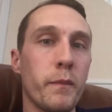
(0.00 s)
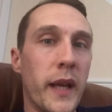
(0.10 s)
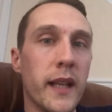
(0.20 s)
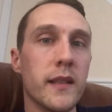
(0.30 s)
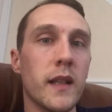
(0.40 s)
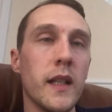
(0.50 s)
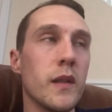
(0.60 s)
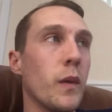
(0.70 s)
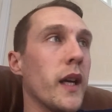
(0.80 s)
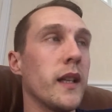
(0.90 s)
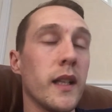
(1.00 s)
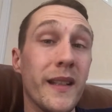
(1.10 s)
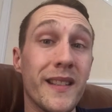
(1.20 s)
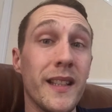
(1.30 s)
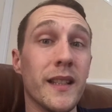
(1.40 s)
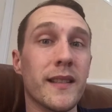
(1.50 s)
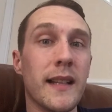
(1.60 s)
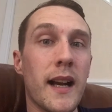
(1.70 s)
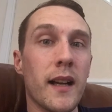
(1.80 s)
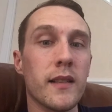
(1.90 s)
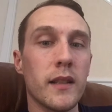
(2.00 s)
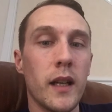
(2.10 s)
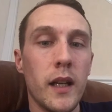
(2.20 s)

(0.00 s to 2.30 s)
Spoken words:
picked straight away, I think he seen his arse.